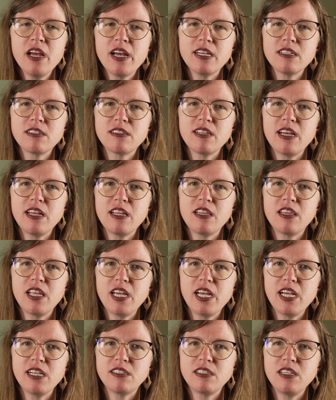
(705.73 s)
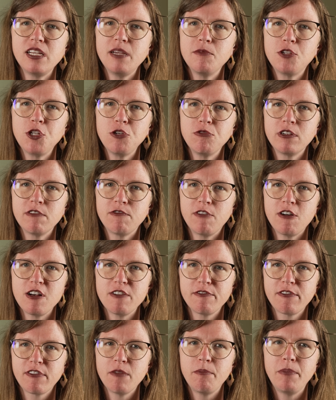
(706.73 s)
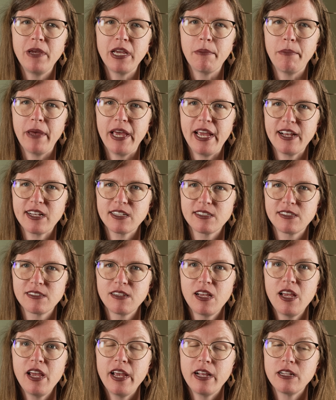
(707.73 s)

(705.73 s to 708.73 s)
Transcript: is that they seem to involve the big banks,